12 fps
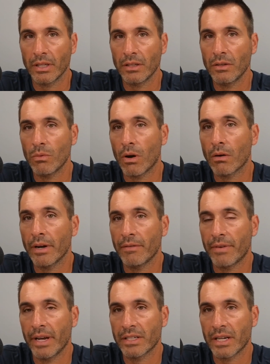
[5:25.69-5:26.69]
You are a
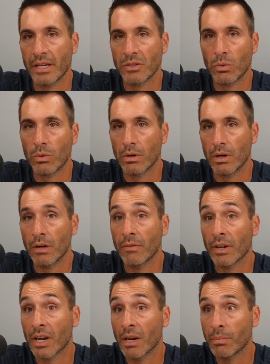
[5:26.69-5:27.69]
franchisor of a
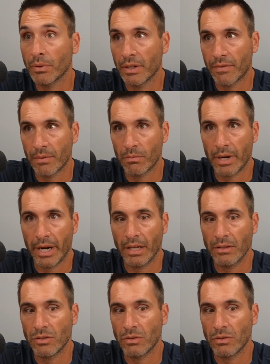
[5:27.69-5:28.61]
couple different brands.